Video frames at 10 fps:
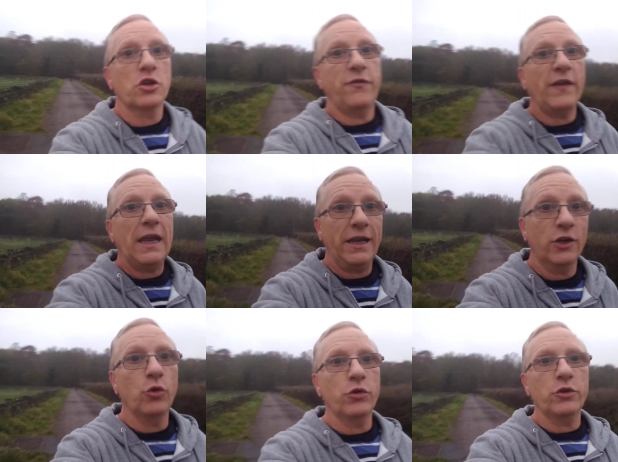are fairly
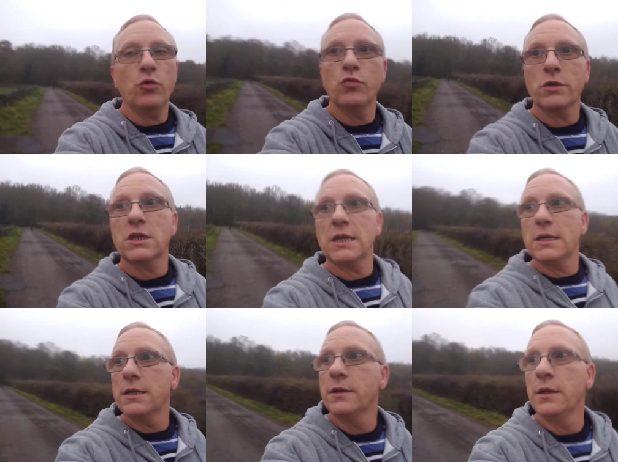good at
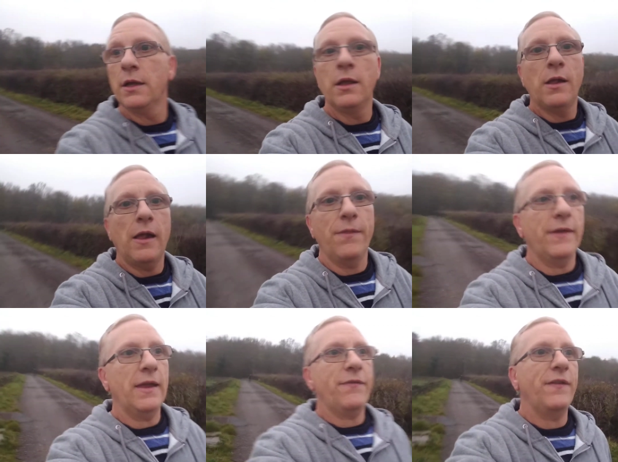hunting, and
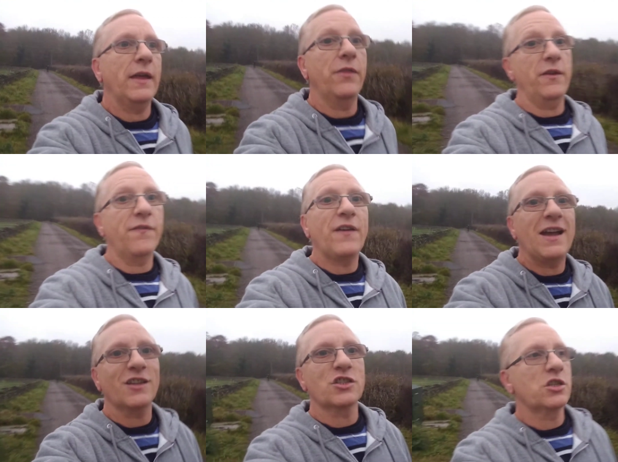they're fa they're
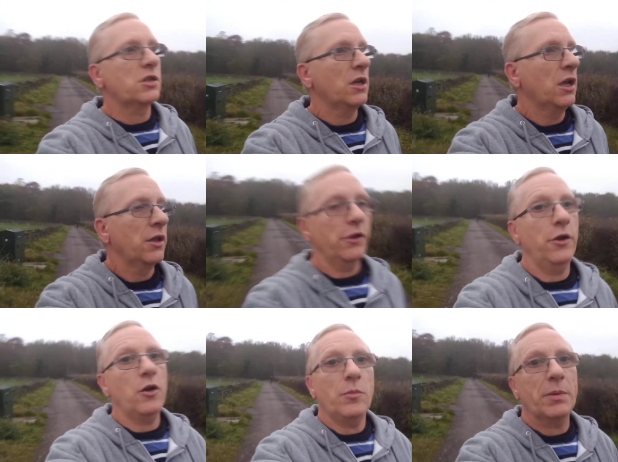fast. They're
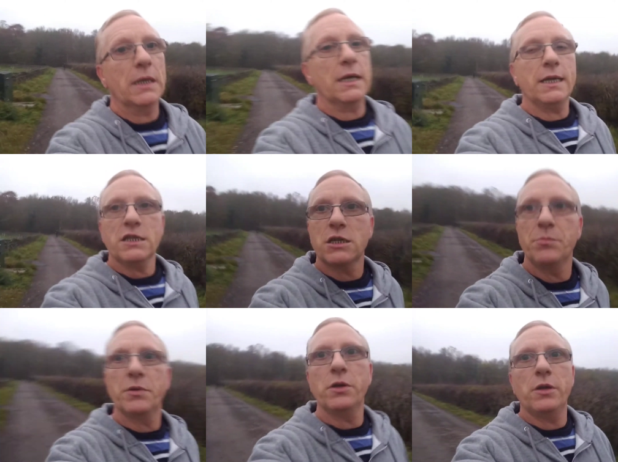not a big lazy
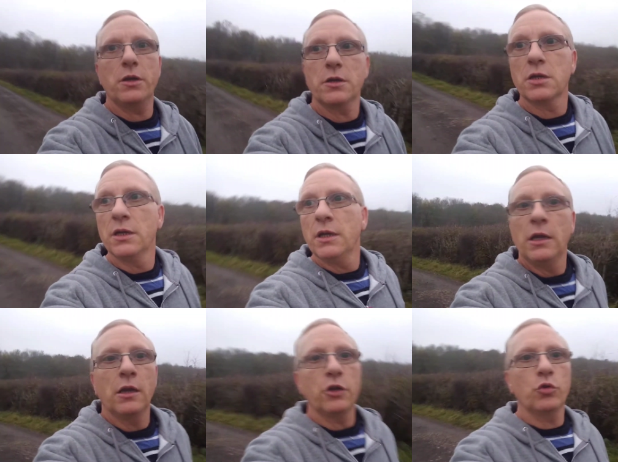bird.
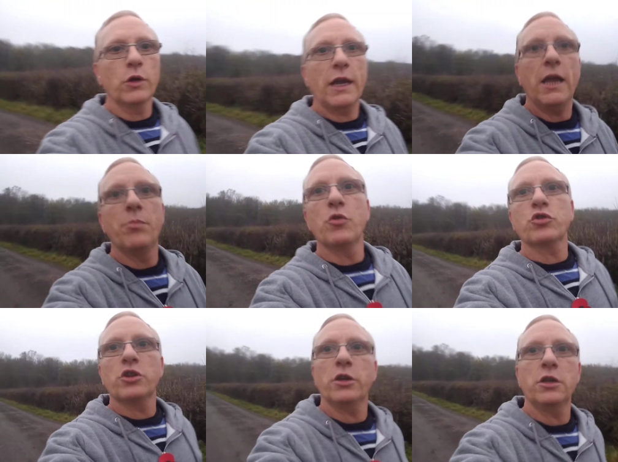You'll get a
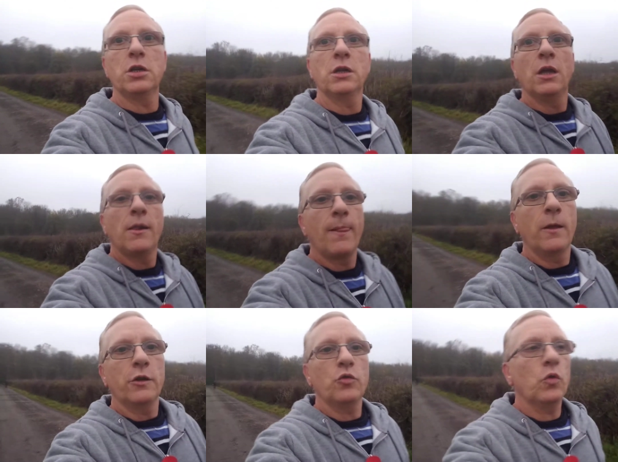buzzard.
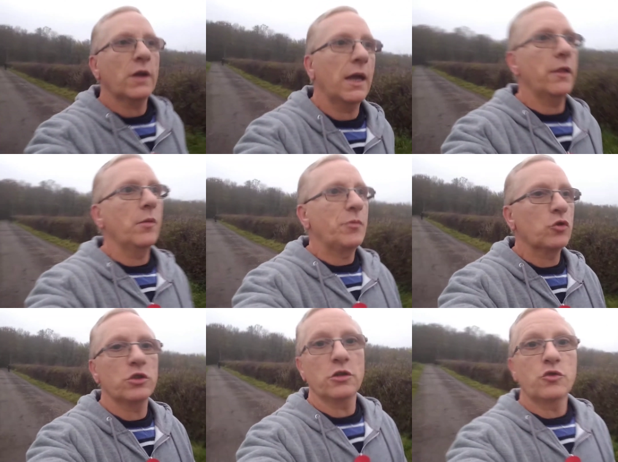You'll get the
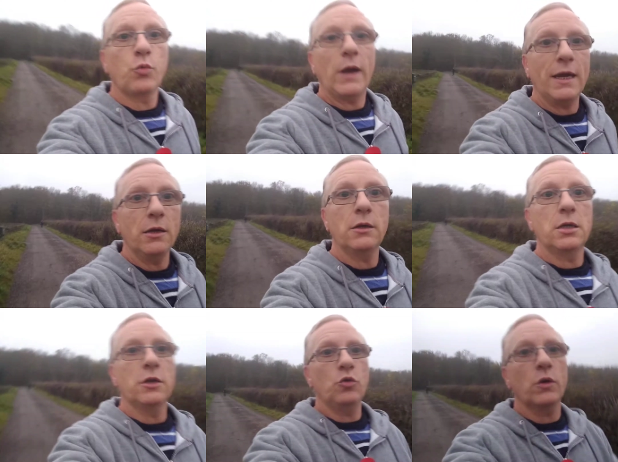buzzard's weight.
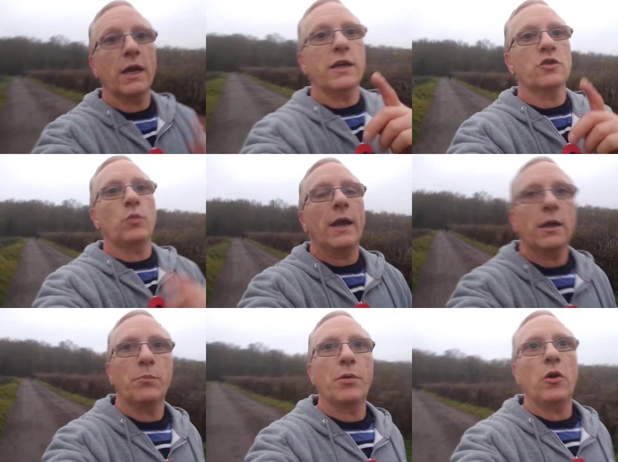You'll get his
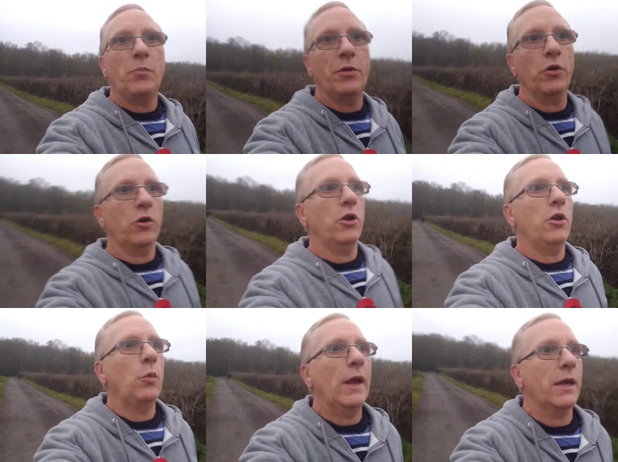weight proper or
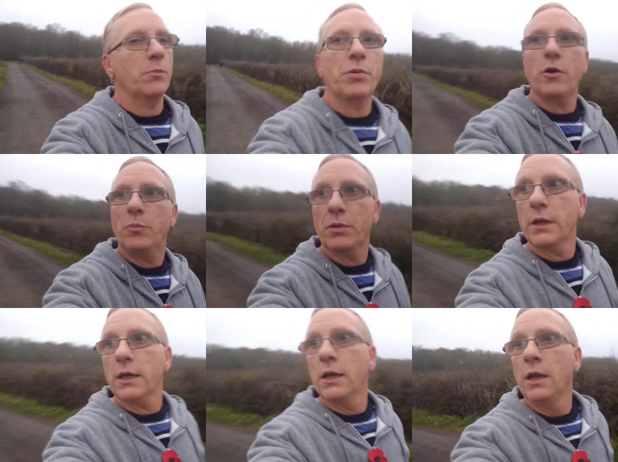her weight properly